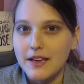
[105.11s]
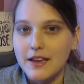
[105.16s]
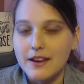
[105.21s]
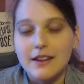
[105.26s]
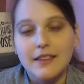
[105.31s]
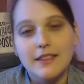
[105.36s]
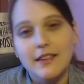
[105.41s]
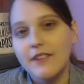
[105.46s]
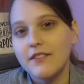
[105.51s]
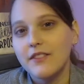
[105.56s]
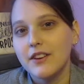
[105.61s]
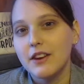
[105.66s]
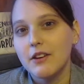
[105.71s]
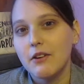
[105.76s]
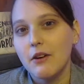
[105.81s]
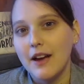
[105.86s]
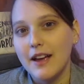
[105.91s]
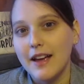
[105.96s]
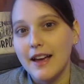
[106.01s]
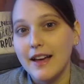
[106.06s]
and in that
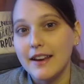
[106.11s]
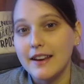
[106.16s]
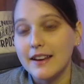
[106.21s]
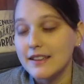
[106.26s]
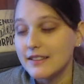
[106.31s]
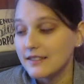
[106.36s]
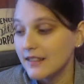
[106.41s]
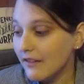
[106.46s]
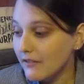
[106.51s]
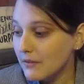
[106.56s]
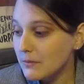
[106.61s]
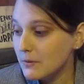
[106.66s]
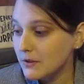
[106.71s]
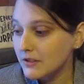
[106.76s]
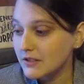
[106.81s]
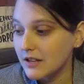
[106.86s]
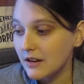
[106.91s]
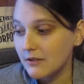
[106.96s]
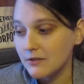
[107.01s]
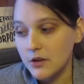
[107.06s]
video I had 11
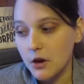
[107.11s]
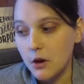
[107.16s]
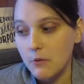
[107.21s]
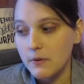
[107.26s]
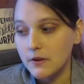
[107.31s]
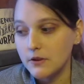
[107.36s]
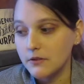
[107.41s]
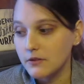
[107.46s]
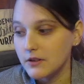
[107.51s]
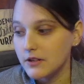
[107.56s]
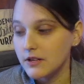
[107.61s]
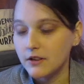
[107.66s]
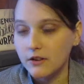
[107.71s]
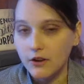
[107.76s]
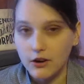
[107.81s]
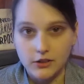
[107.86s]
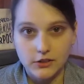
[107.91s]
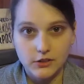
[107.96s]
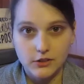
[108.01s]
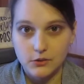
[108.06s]
books that I was hoping to read
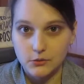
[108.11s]
across